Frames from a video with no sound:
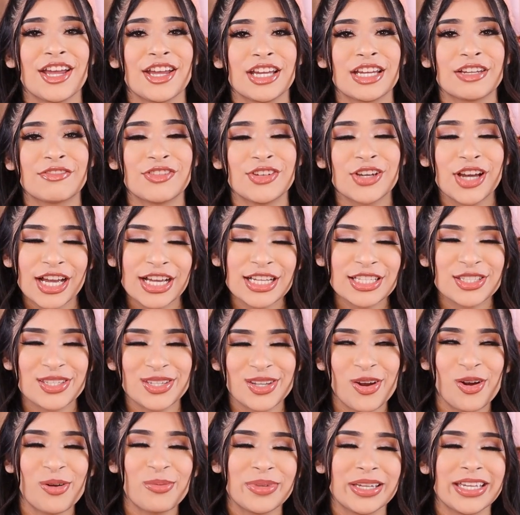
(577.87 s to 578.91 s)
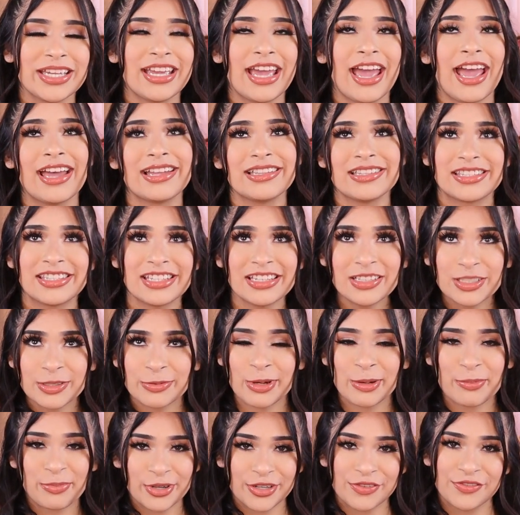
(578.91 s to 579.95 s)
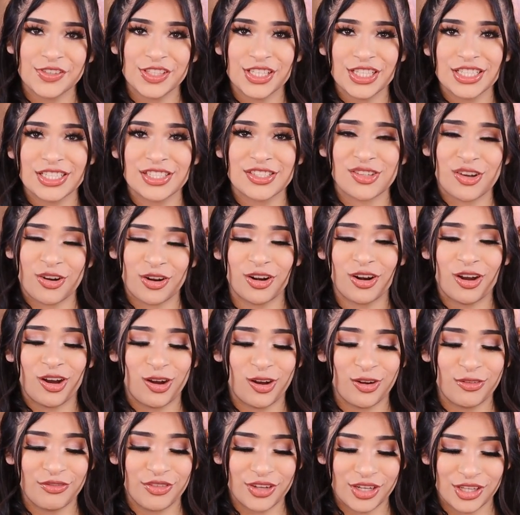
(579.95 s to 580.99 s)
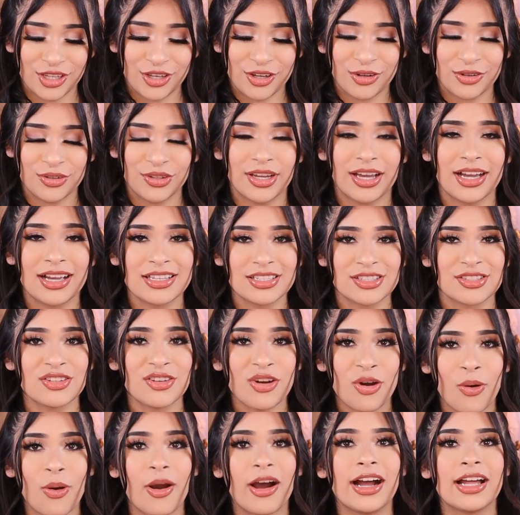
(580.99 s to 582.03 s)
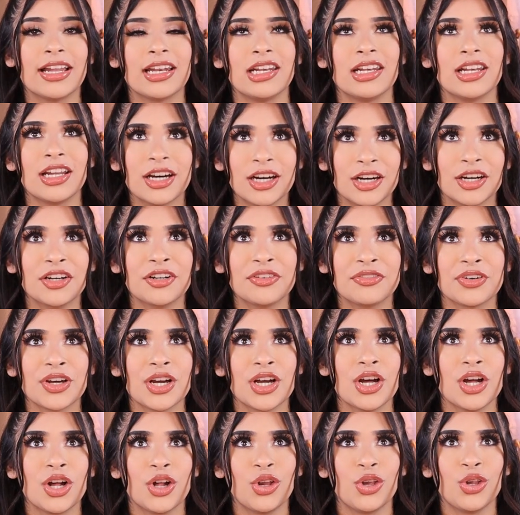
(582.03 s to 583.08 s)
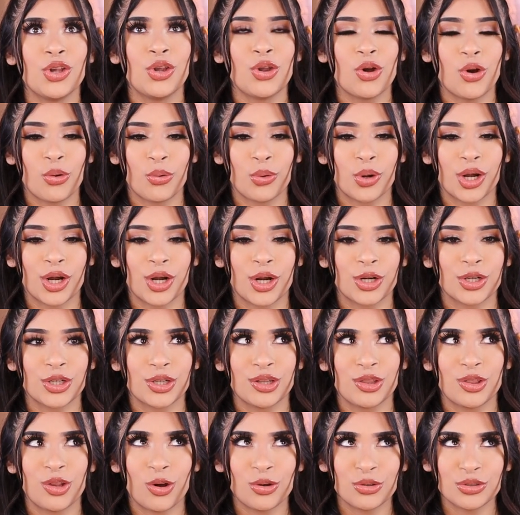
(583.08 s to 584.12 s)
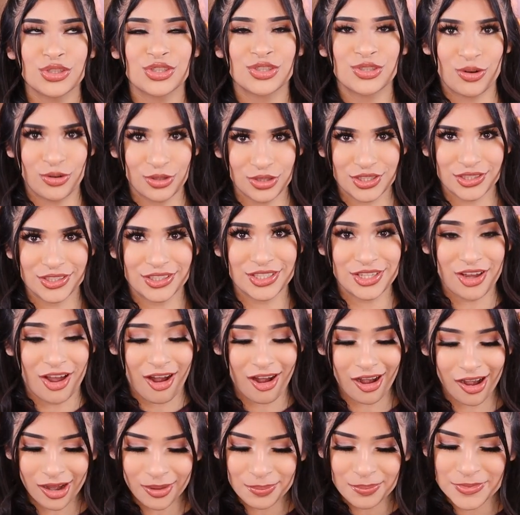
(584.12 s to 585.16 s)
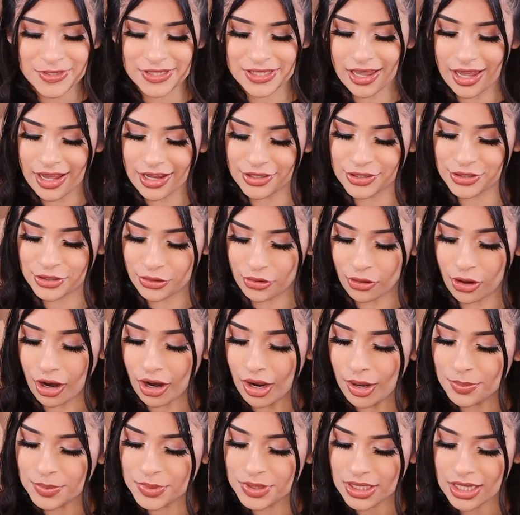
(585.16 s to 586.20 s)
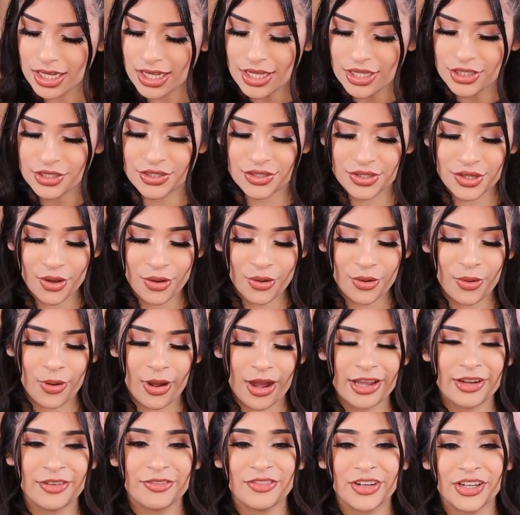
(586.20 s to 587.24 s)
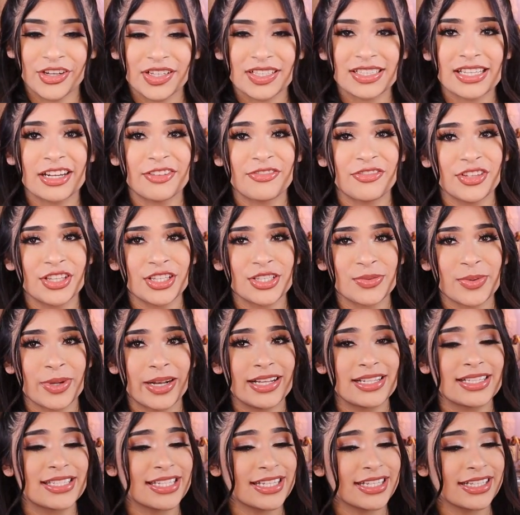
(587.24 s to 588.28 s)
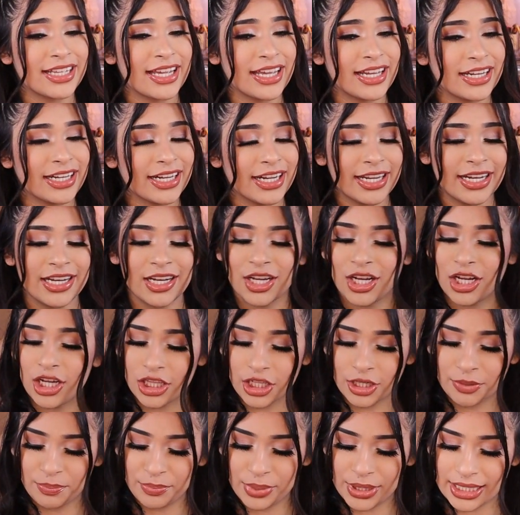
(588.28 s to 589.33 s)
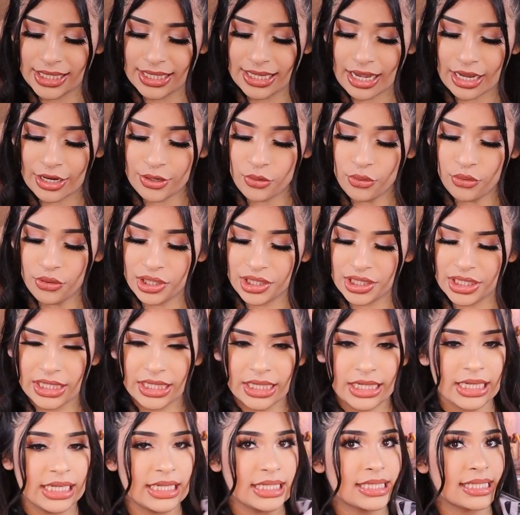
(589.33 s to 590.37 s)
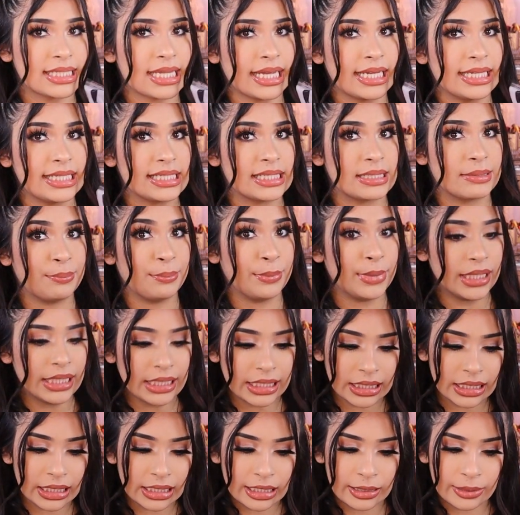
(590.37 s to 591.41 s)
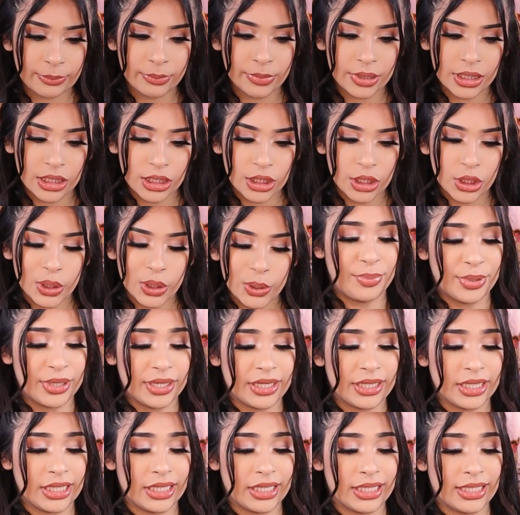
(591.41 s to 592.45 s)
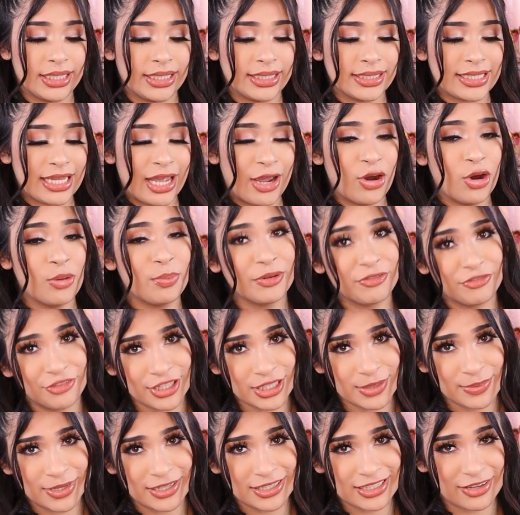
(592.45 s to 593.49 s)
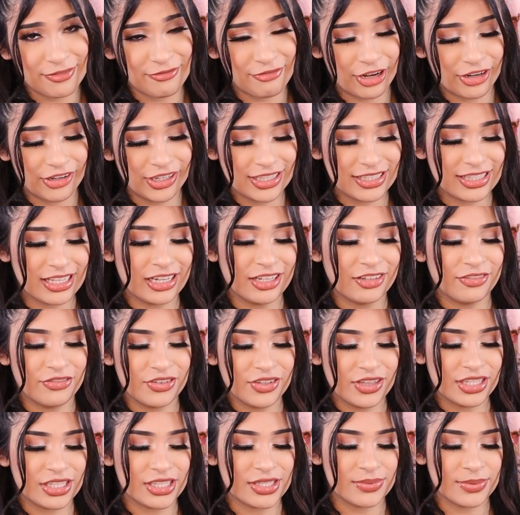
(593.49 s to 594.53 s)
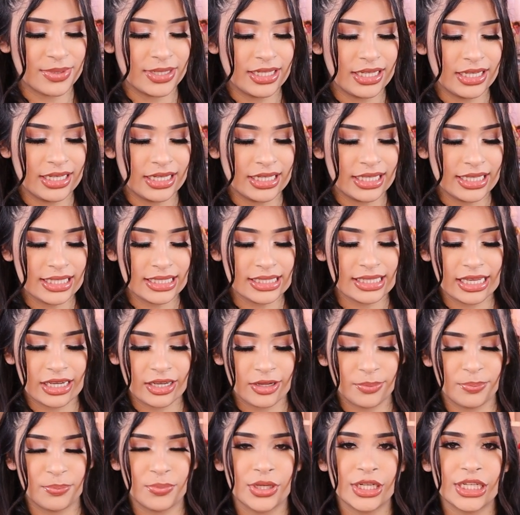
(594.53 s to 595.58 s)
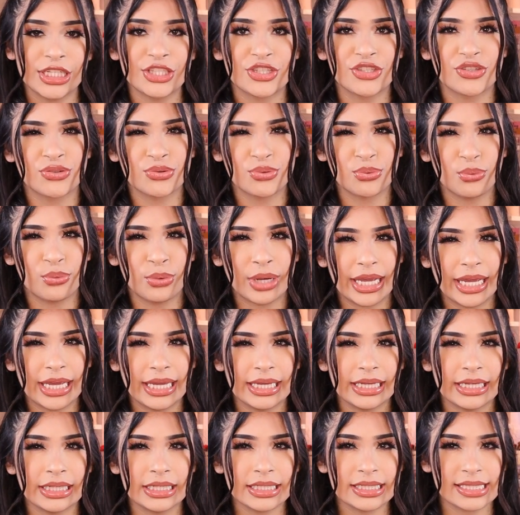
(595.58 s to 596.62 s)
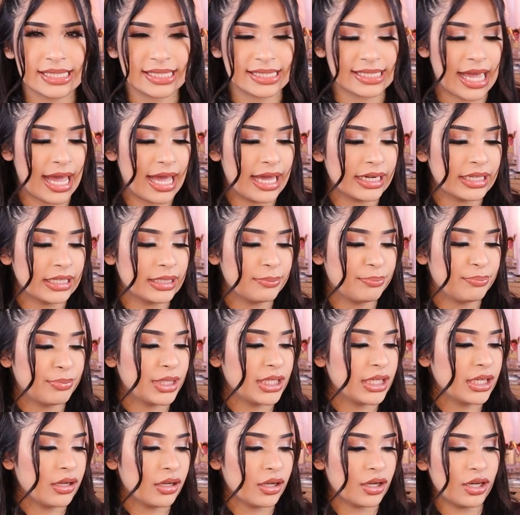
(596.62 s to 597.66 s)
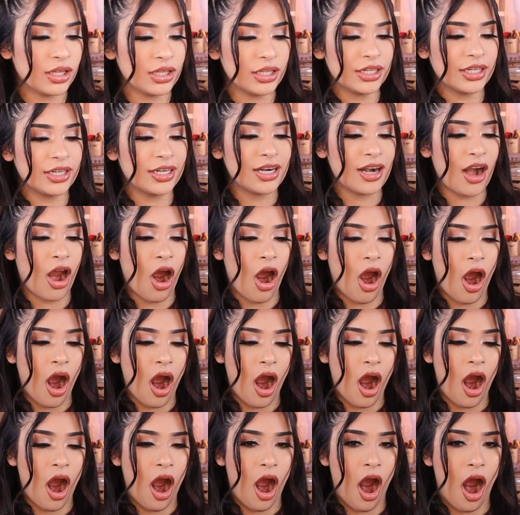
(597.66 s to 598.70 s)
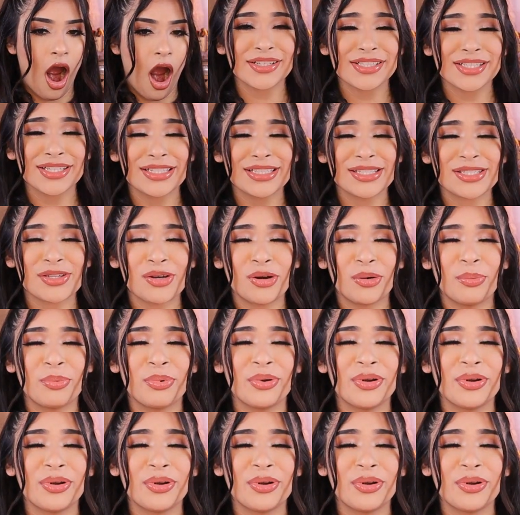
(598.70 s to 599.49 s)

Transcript: if you guys know me and seen my previous Zara haul video, you guys know I love low shoulder tops and cropped. So I am very excited for this one. I did get it in the color pink. I ordered it in a size medium, but I hope it fits because I'm very excited for this one. It is like a pretty suede satin pink color. That shit's so